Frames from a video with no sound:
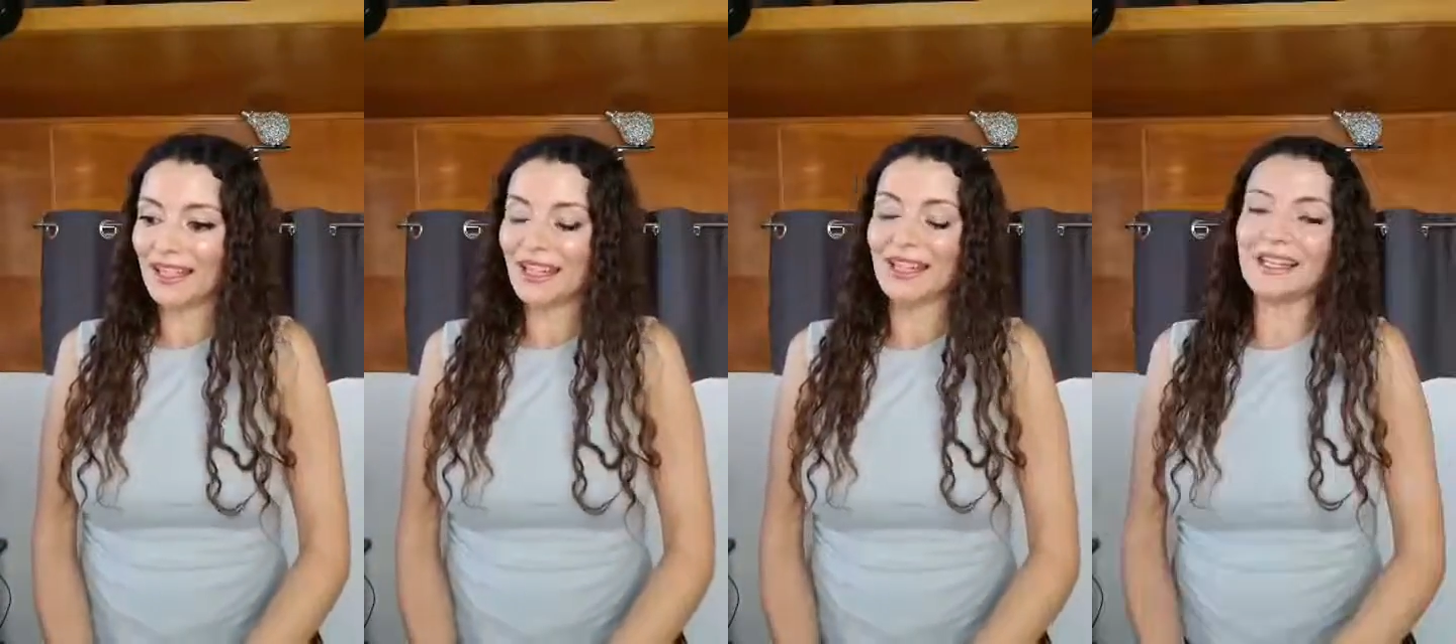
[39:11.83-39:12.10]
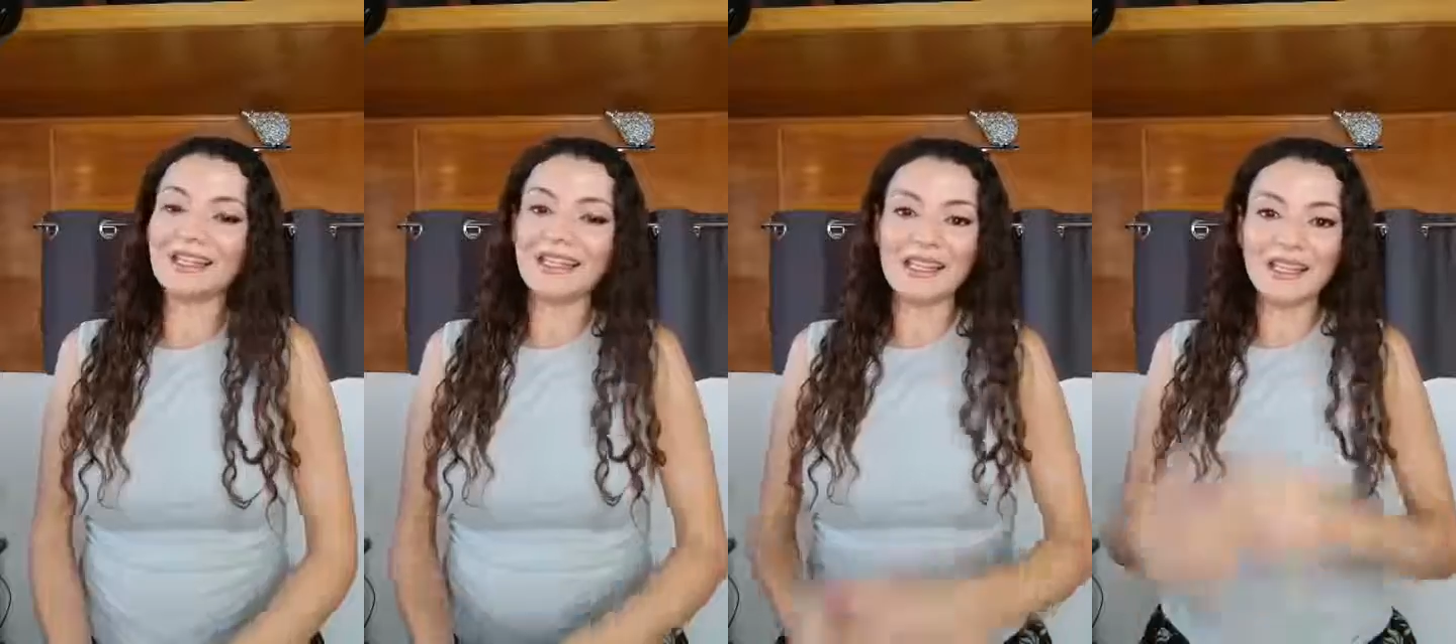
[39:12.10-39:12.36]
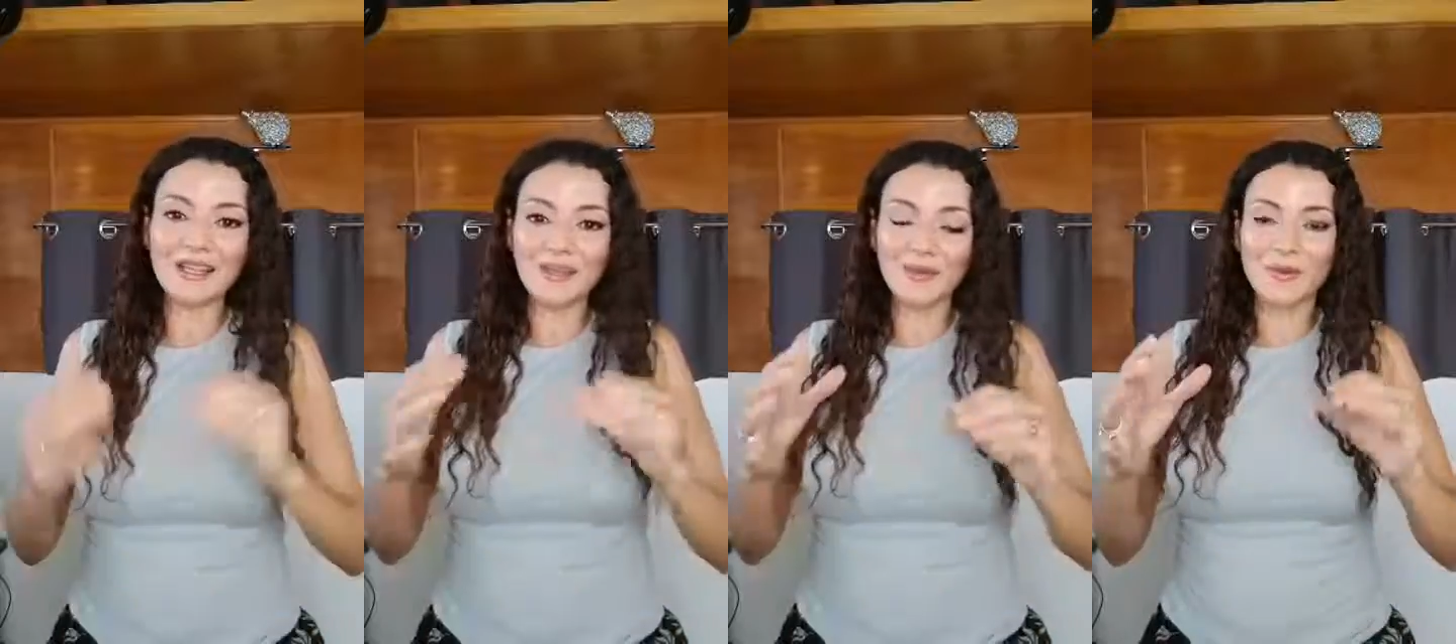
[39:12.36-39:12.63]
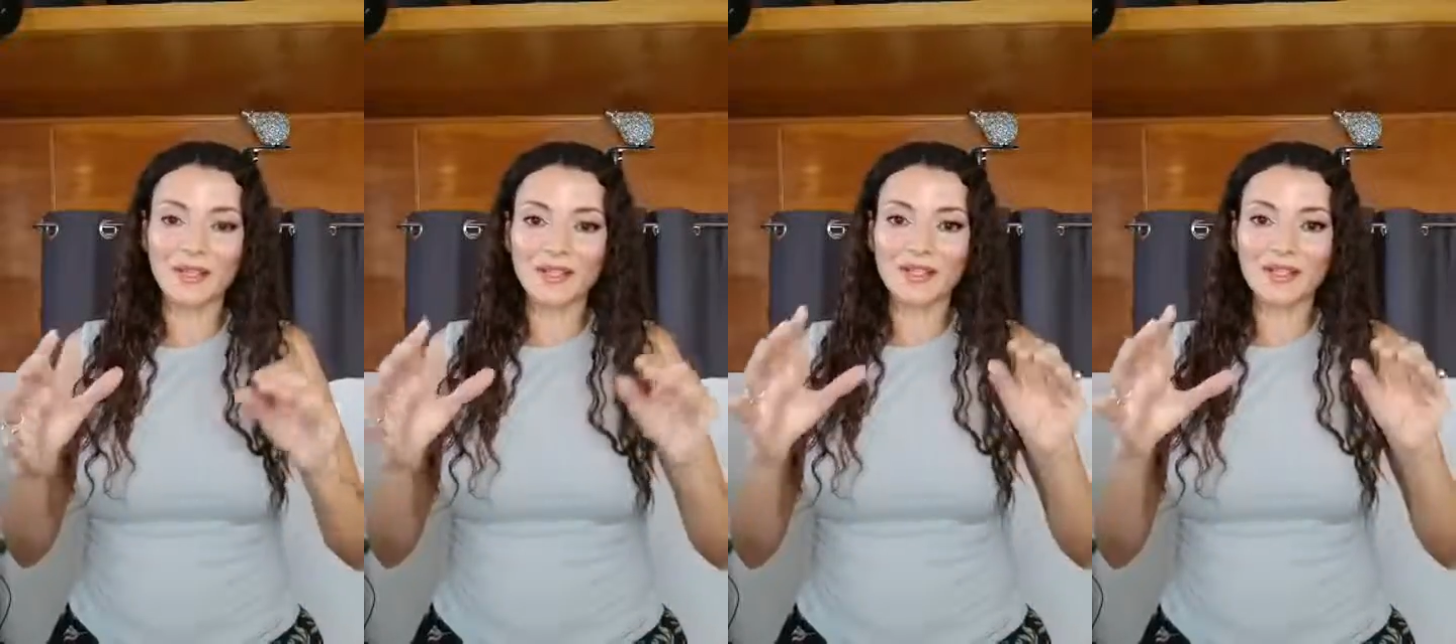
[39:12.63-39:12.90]
And
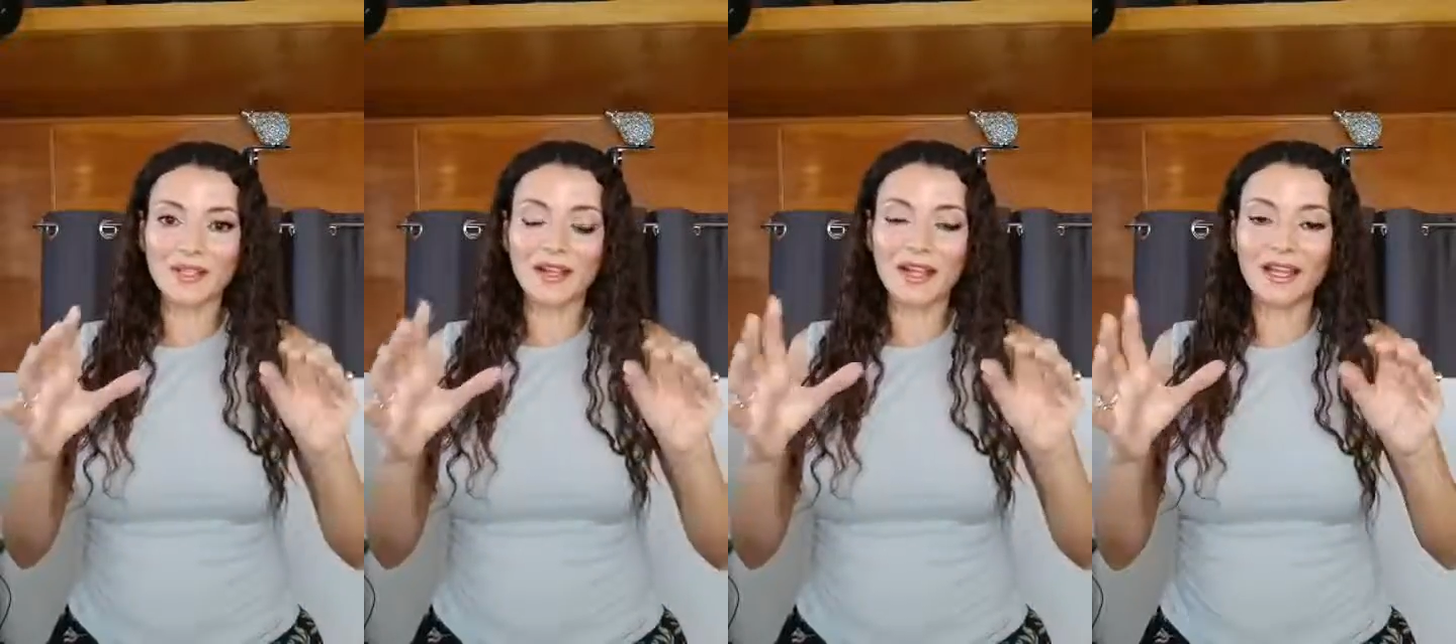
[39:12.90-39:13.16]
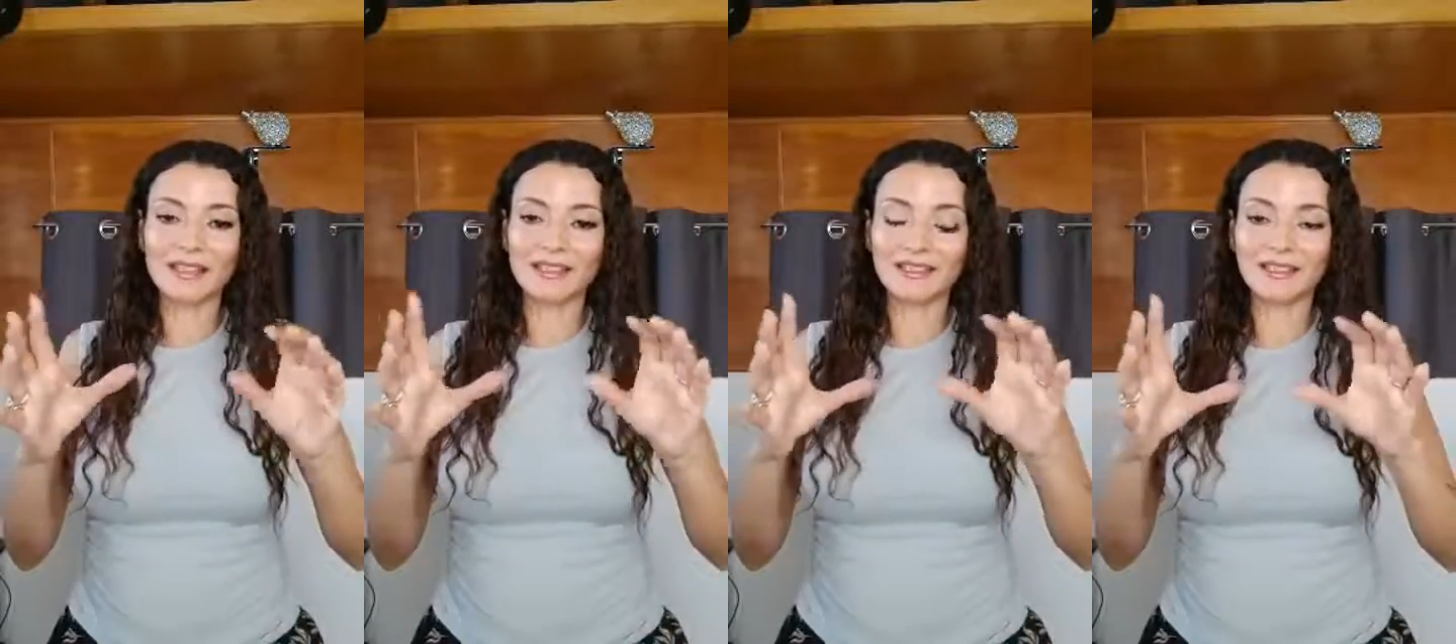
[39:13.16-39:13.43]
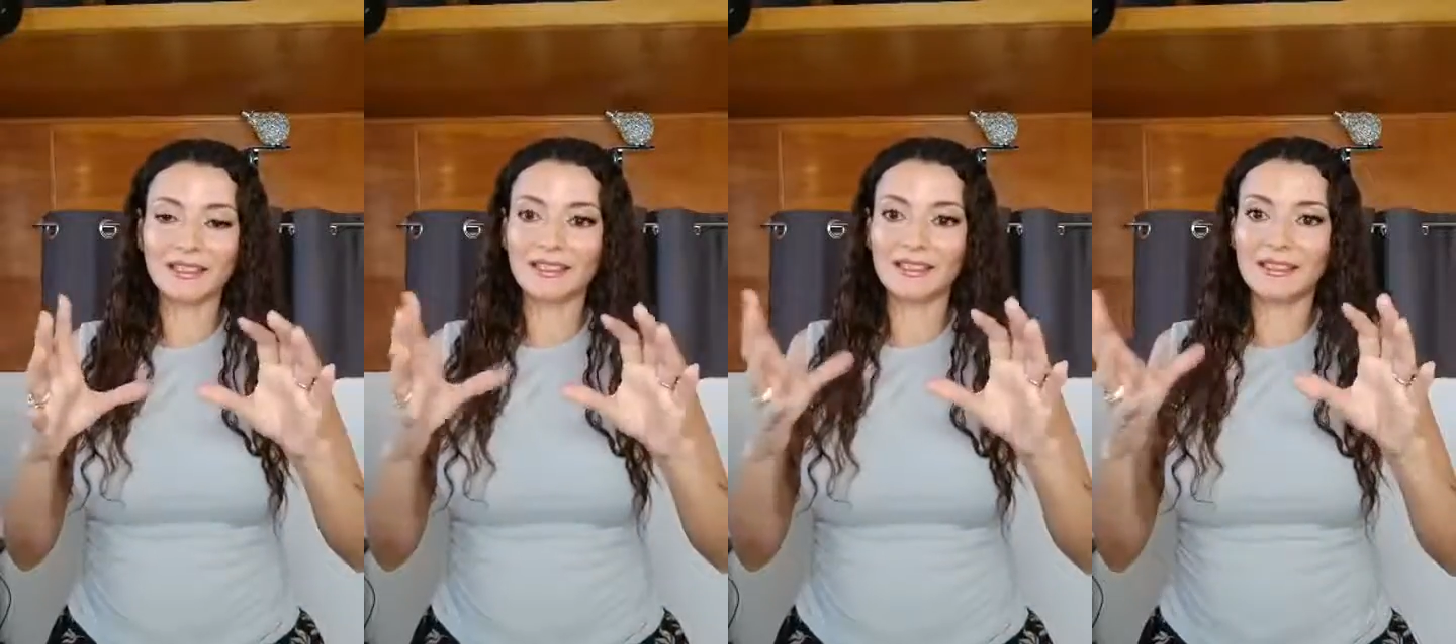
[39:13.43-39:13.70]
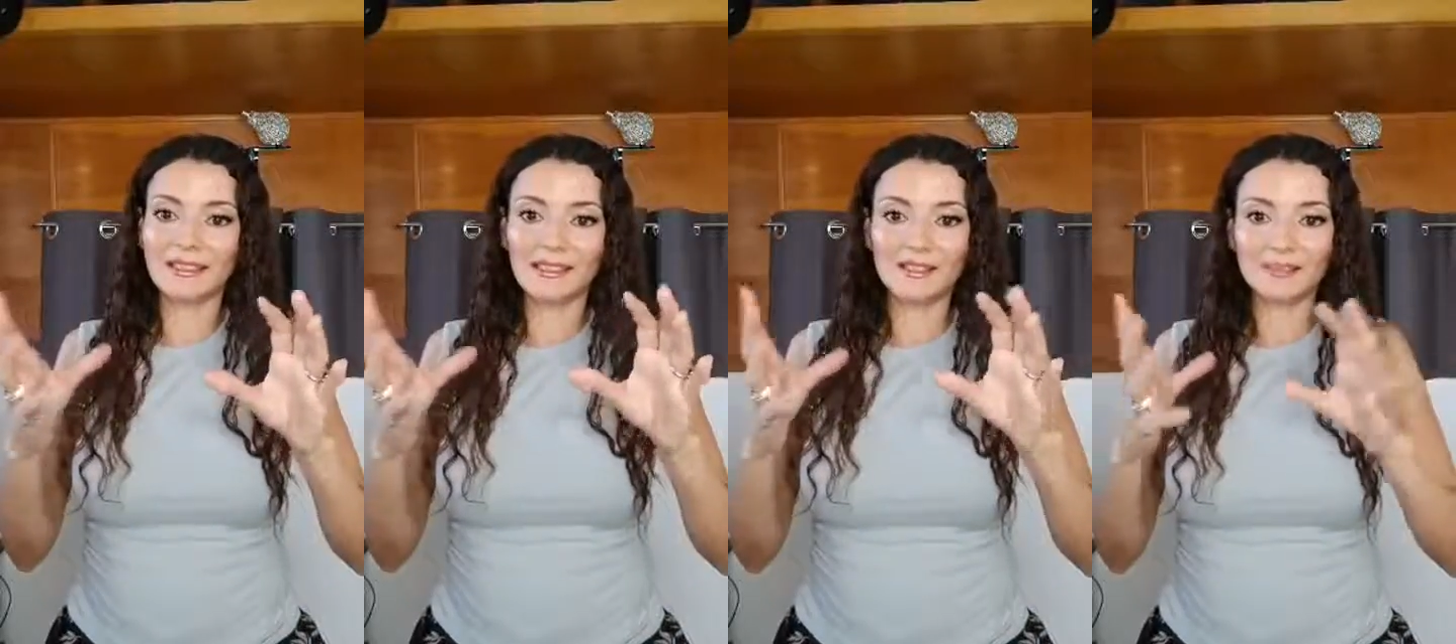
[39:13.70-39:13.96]
anyway, so I did
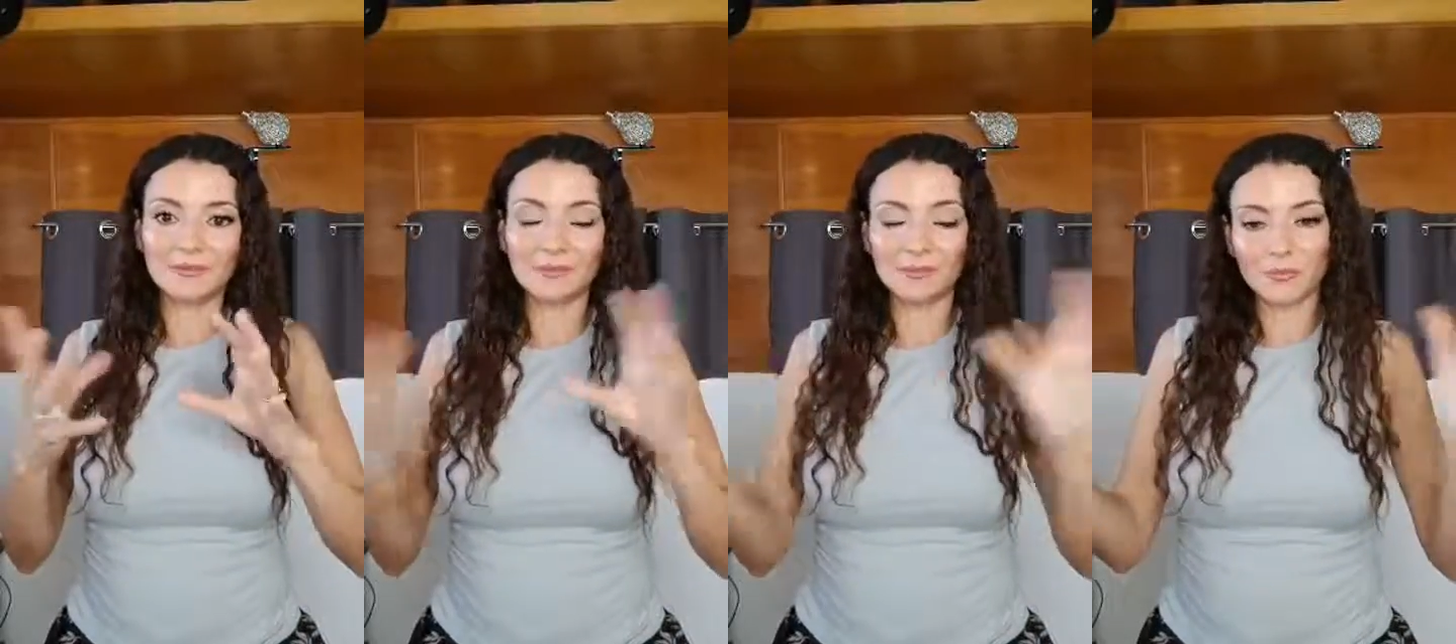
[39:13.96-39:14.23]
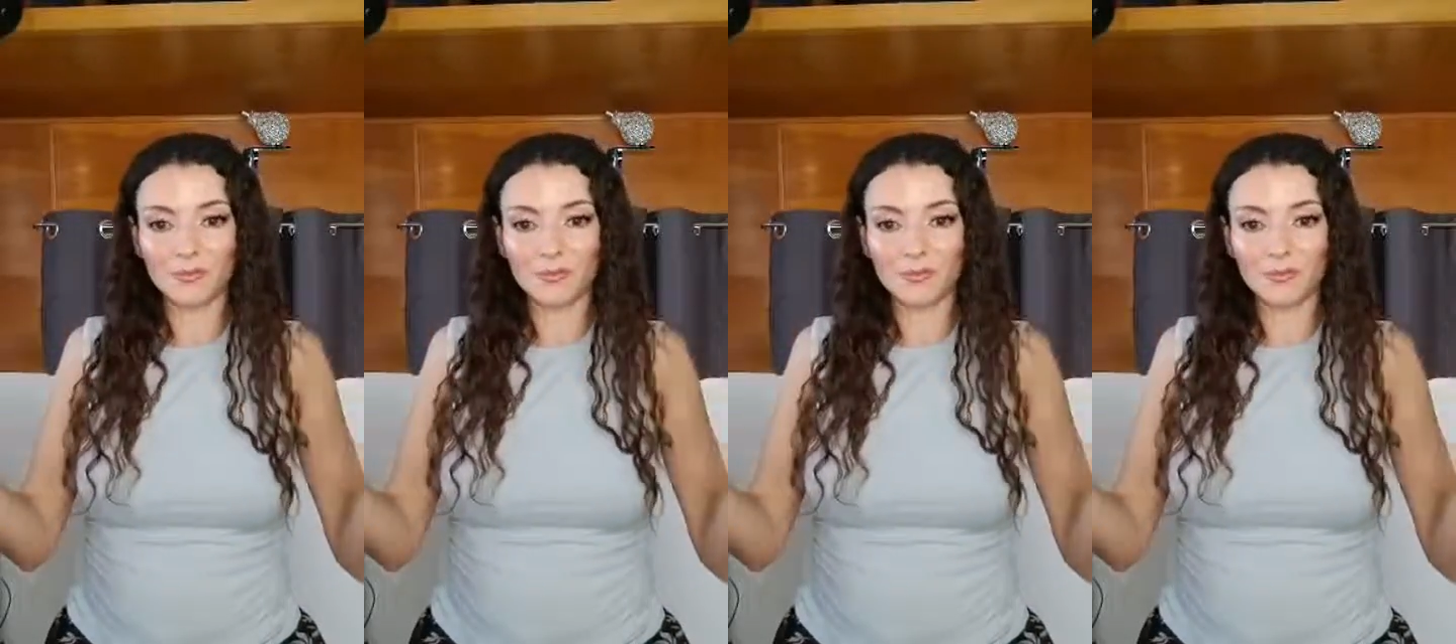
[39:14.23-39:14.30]
a